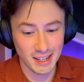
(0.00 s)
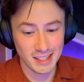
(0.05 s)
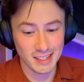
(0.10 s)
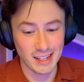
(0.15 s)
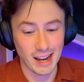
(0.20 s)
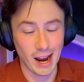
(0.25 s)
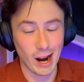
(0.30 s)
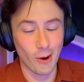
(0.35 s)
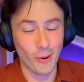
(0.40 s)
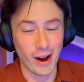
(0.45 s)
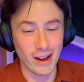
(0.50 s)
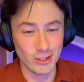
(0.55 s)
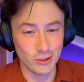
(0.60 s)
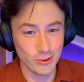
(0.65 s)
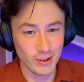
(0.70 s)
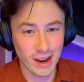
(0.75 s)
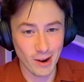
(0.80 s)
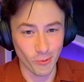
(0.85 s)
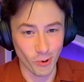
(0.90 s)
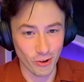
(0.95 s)
Now, I do
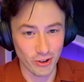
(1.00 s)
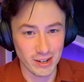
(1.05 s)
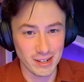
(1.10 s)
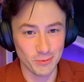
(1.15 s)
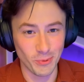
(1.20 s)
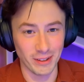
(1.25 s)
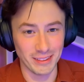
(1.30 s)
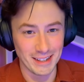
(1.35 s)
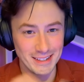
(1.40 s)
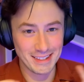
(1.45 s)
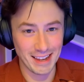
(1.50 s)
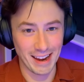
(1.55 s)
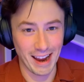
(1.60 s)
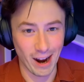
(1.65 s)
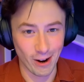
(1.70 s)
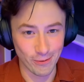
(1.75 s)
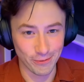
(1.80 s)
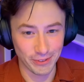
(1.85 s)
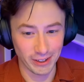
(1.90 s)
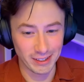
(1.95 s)
get worried when they say
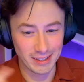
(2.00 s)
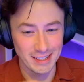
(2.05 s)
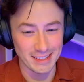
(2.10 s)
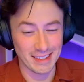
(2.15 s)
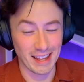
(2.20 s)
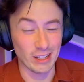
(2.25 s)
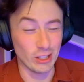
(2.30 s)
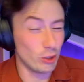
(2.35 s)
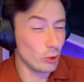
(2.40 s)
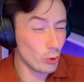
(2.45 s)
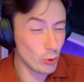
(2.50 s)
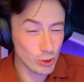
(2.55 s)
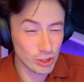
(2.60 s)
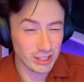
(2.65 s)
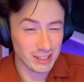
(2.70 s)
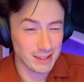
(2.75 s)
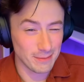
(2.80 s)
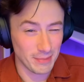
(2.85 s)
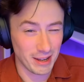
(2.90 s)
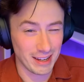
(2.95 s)
outfit because that
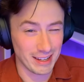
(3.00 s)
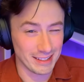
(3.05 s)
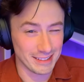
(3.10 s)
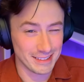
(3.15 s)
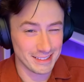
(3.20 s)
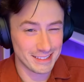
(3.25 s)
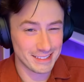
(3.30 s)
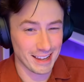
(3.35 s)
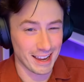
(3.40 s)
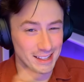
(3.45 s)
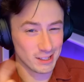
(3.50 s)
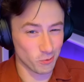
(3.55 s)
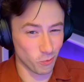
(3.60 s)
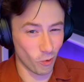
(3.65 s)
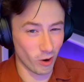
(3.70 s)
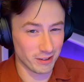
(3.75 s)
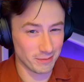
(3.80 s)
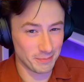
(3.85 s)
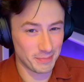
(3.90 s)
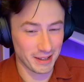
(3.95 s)
usually means it's
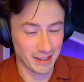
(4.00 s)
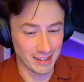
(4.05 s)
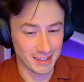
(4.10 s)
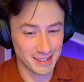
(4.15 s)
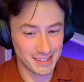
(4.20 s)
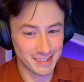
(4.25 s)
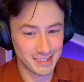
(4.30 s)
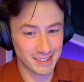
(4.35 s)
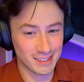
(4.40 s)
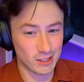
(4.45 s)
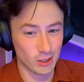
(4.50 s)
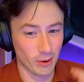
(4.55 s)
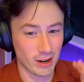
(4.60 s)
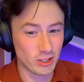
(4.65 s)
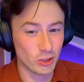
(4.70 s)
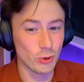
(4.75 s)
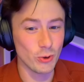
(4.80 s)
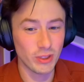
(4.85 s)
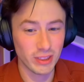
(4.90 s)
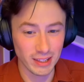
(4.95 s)
one piece. So I
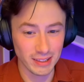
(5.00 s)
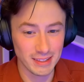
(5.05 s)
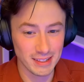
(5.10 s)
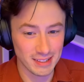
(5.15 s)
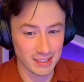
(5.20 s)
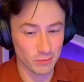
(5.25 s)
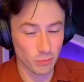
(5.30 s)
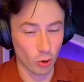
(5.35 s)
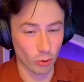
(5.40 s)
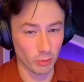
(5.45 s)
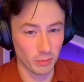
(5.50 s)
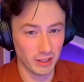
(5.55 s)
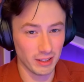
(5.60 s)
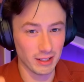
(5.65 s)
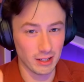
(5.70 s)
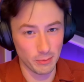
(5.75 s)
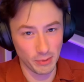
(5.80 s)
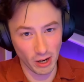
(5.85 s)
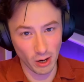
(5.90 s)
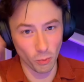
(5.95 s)
do think this is probably going
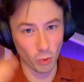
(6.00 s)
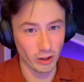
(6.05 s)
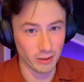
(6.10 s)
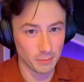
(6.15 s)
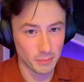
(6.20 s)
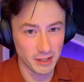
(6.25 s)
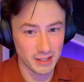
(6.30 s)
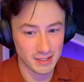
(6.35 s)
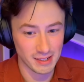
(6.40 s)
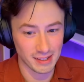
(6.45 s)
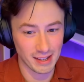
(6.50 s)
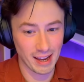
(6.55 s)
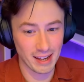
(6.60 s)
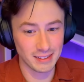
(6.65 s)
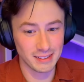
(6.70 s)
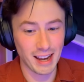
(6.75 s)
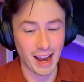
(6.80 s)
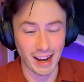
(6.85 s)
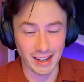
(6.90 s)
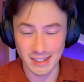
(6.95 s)
to be a one piece again,
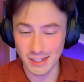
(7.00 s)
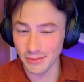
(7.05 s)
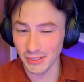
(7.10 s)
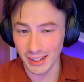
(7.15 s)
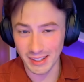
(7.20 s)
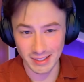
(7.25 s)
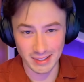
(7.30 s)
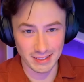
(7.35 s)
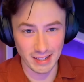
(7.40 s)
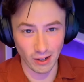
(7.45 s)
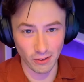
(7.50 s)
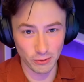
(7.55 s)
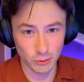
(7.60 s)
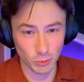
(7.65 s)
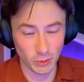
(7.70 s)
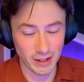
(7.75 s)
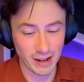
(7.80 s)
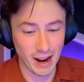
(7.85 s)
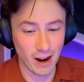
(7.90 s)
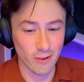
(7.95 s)
kind of like the
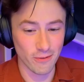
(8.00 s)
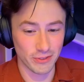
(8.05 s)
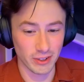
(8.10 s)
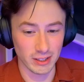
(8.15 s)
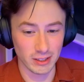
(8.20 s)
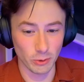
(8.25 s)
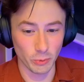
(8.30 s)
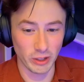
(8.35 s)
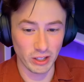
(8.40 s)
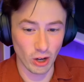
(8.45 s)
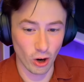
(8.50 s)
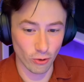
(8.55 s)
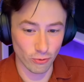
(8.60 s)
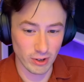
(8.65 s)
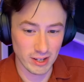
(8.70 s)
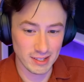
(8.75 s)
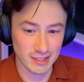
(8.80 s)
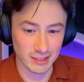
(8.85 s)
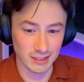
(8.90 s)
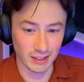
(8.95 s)
Delftware outfit that we got
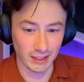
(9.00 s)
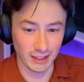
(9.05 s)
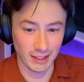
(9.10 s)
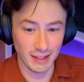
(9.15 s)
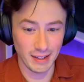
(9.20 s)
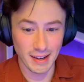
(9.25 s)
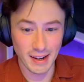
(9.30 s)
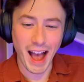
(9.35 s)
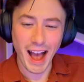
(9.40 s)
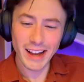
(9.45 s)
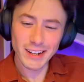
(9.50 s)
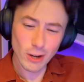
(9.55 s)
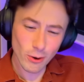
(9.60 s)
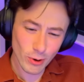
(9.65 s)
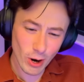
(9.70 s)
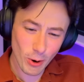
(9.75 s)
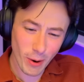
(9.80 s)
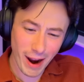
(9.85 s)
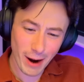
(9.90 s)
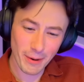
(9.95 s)
recently. I don't
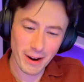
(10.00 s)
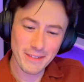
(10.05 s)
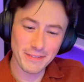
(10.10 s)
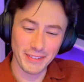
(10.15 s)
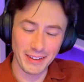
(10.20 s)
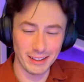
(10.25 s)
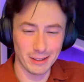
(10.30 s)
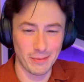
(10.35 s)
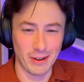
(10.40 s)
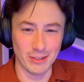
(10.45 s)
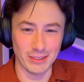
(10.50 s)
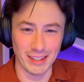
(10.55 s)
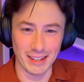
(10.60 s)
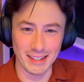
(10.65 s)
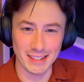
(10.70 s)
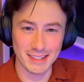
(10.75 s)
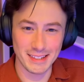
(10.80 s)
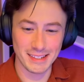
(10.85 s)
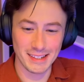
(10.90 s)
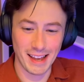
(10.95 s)
know how I feel about
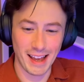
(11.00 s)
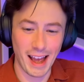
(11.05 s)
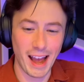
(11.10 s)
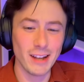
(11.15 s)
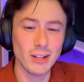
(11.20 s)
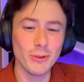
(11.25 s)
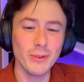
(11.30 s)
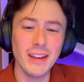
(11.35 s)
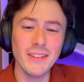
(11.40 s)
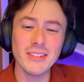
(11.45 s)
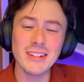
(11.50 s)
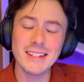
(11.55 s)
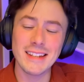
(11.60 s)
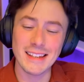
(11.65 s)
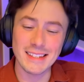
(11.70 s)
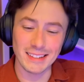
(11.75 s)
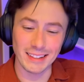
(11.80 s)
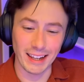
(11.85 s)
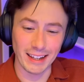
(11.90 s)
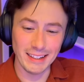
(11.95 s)
this. I don't even
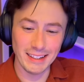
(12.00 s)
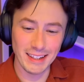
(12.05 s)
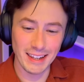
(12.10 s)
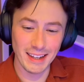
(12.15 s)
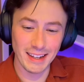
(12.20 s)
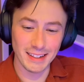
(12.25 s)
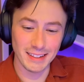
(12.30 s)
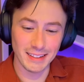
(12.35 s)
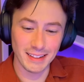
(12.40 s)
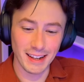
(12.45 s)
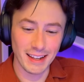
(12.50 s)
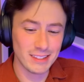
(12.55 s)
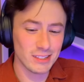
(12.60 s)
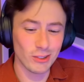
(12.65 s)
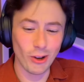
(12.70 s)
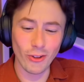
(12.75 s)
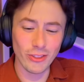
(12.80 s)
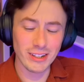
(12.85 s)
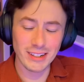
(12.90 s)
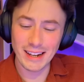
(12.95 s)
dislike it. It's
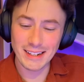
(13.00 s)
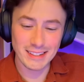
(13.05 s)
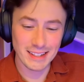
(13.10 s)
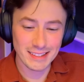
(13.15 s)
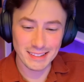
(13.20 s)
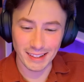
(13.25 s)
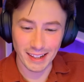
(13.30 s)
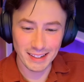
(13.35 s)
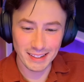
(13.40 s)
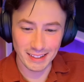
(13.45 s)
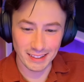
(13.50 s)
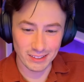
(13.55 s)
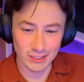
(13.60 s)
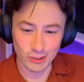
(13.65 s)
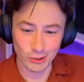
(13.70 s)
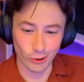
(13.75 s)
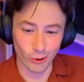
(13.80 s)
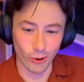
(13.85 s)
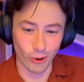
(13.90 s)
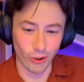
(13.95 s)
not that I dislike it at
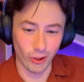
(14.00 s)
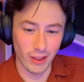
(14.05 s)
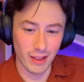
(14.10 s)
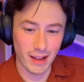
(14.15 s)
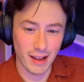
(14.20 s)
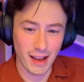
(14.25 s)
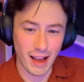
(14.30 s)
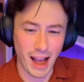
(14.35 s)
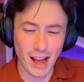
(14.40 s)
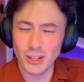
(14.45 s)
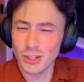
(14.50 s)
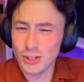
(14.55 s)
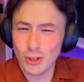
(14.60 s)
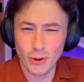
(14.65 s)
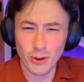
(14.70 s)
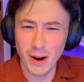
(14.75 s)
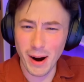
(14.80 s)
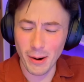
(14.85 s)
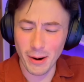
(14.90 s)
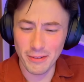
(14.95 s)
all. I just don't
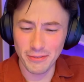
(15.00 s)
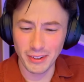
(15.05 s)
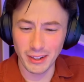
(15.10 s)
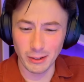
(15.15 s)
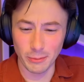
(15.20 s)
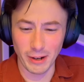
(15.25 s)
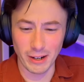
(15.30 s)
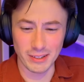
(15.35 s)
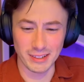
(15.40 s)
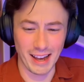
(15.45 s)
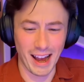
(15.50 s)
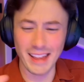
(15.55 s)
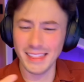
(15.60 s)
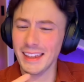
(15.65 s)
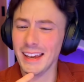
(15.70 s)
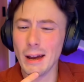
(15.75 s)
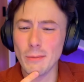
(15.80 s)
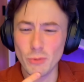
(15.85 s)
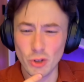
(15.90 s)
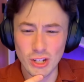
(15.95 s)
know how I feel about it. I
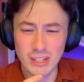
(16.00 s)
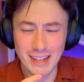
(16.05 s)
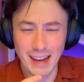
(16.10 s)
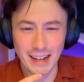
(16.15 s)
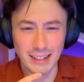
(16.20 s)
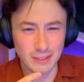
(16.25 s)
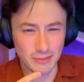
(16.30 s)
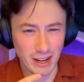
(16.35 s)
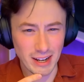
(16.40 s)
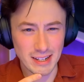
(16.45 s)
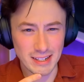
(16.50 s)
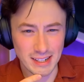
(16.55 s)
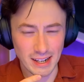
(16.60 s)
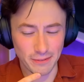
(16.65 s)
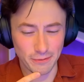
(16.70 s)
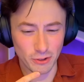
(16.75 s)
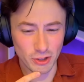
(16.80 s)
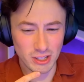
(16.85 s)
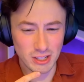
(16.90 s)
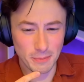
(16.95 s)
think I'm just kind of
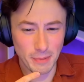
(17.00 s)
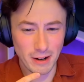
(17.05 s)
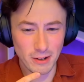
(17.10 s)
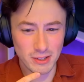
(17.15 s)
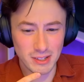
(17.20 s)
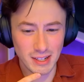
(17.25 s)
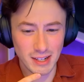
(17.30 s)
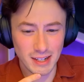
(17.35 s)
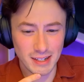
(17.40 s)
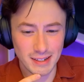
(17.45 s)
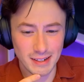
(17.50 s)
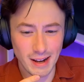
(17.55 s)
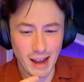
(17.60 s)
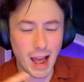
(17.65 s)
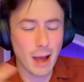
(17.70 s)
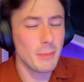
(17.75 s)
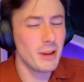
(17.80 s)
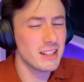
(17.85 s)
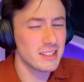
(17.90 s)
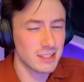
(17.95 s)
indifferent about it. I
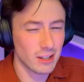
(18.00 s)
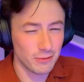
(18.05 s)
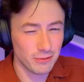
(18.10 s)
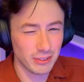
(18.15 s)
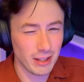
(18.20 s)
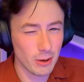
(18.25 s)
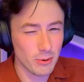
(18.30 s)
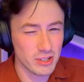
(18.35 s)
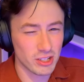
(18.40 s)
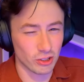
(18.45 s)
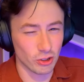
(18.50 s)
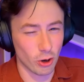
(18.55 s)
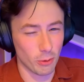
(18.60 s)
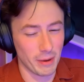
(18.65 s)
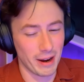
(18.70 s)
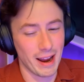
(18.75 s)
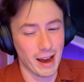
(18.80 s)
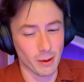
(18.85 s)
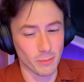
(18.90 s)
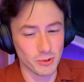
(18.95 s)
mean, sunflowers are not
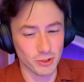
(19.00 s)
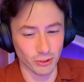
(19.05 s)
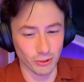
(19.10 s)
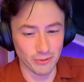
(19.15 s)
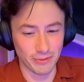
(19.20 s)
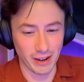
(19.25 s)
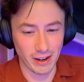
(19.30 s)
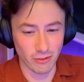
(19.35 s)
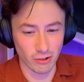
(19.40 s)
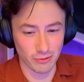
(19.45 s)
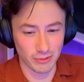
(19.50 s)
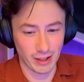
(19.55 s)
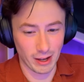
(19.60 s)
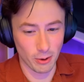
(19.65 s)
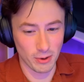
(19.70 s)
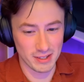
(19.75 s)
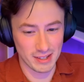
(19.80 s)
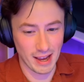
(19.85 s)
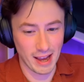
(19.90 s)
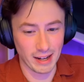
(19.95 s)
my absolute favorite
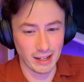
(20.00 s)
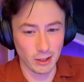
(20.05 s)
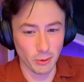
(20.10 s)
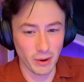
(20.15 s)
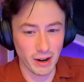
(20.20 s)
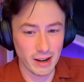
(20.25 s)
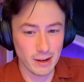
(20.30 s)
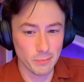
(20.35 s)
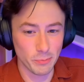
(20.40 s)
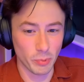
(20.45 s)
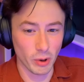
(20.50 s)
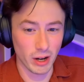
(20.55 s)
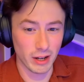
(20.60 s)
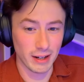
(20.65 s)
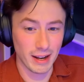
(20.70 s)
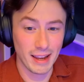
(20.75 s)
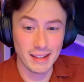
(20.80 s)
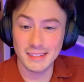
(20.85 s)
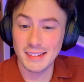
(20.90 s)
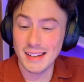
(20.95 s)
flowers anyway, but
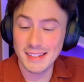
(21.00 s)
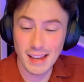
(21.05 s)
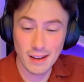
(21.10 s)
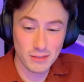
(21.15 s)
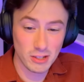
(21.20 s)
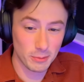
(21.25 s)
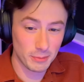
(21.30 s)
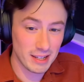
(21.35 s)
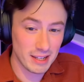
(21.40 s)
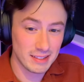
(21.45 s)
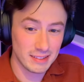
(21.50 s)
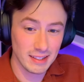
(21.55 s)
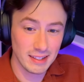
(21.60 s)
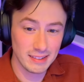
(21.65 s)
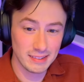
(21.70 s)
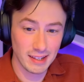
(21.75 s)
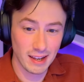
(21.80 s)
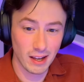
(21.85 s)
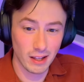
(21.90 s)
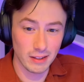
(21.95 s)
it does have some nice
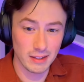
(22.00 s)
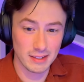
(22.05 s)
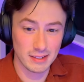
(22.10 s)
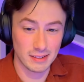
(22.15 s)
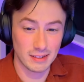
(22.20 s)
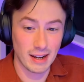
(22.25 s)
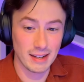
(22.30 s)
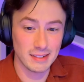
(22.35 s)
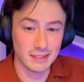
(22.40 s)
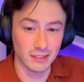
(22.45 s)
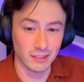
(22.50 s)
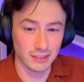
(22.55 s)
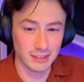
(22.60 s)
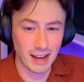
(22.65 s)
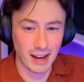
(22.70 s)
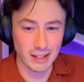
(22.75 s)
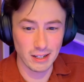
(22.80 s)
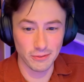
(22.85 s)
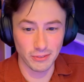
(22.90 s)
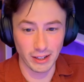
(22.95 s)
detail. There's a nice little
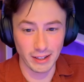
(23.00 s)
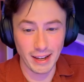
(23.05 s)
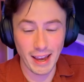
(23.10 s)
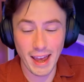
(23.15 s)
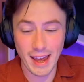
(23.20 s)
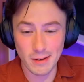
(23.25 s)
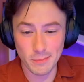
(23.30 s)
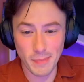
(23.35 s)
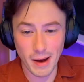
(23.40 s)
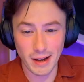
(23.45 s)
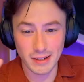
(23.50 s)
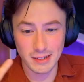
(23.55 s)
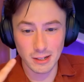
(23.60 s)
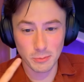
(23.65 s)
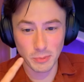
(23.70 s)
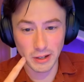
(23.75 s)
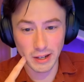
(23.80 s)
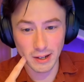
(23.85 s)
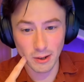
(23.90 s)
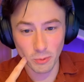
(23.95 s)
kind of like headband up
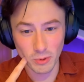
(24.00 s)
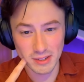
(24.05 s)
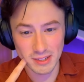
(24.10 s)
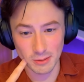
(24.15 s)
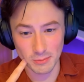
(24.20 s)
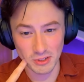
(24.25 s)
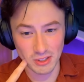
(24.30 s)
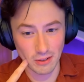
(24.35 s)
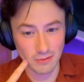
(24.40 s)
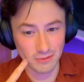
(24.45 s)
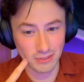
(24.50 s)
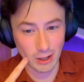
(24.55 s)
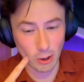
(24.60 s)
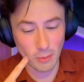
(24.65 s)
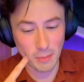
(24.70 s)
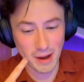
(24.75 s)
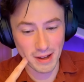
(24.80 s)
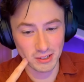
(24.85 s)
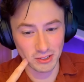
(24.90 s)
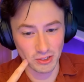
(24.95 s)
here with some sunflower
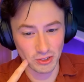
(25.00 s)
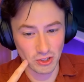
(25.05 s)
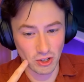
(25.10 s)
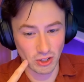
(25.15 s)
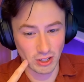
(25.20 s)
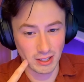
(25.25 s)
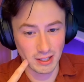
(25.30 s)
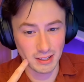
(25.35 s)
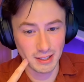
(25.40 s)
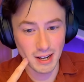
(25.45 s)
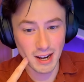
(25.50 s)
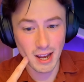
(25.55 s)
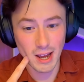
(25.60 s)
petals on it.